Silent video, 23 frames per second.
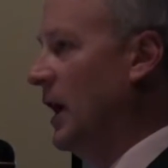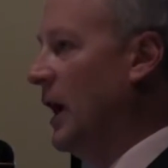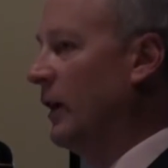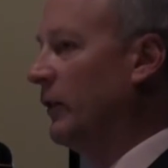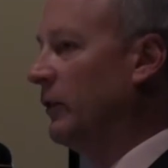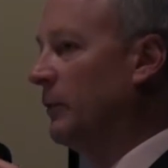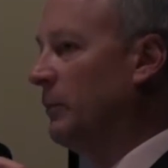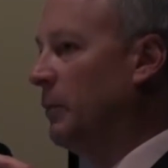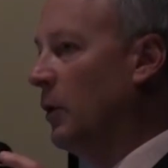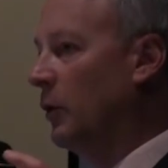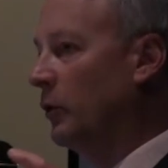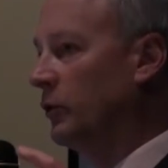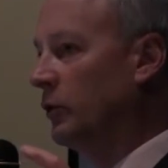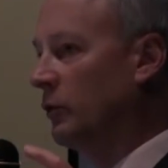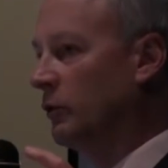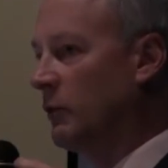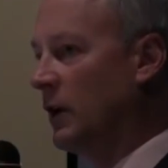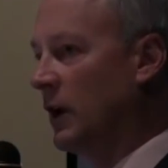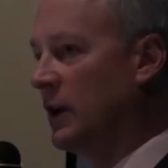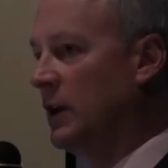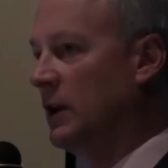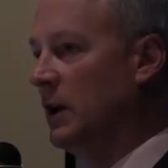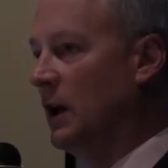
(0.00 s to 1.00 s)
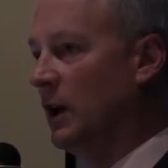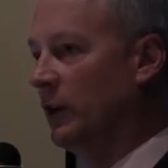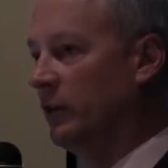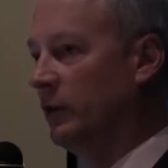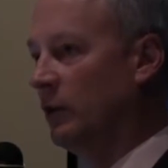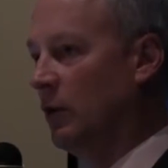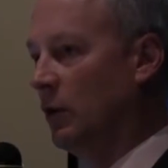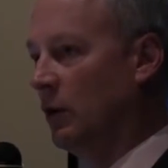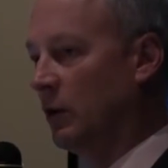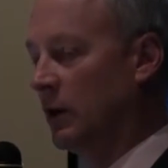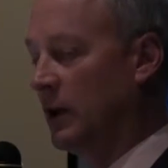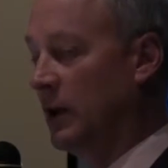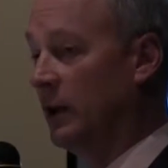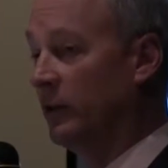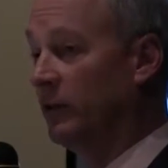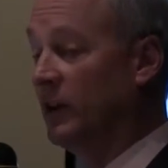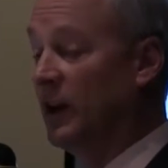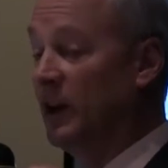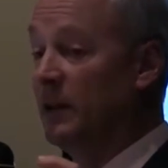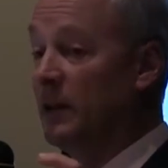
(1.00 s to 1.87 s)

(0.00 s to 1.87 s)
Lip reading: as opposed to recognizing all kids.